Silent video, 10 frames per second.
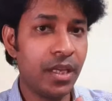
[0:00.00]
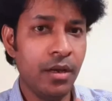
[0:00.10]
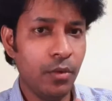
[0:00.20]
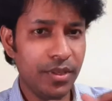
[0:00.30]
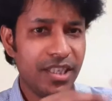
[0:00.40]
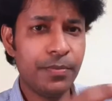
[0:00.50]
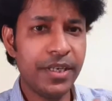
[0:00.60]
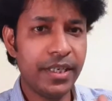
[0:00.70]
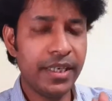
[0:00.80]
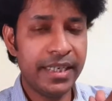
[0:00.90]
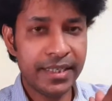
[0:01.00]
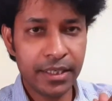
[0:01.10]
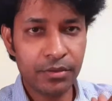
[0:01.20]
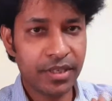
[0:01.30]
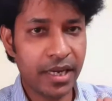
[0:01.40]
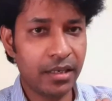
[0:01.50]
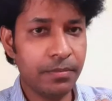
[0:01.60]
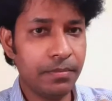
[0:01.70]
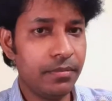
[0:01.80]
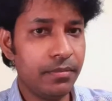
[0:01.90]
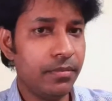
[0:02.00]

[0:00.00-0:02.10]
which is pretty easy to set up.